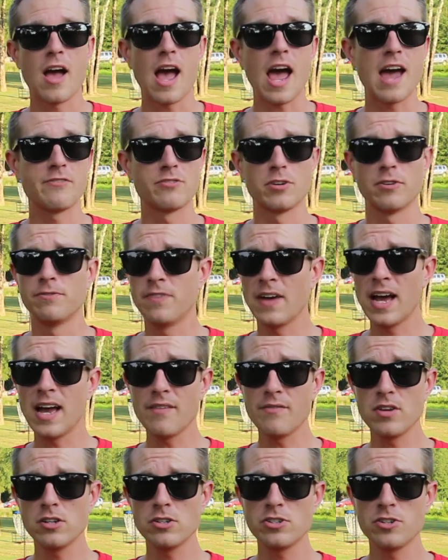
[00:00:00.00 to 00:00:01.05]
After
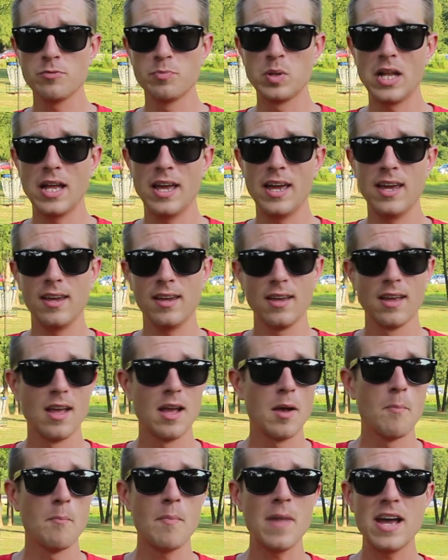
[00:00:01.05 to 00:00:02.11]
5 years of playing,
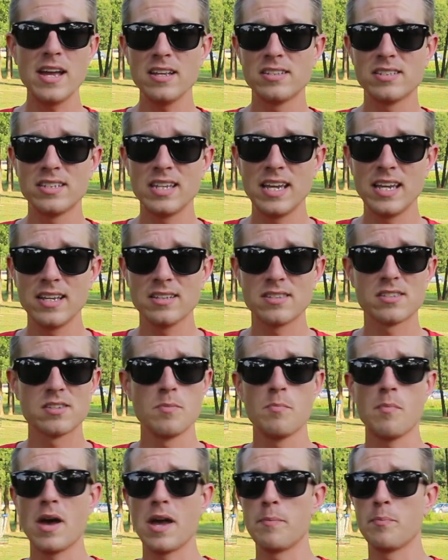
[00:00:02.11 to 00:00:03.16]
my
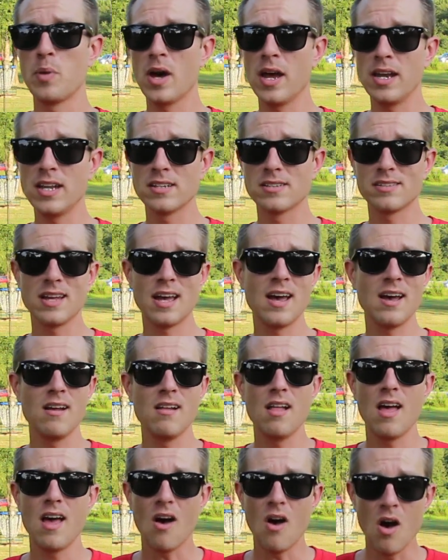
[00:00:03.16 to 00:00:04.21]
stance, my putting style,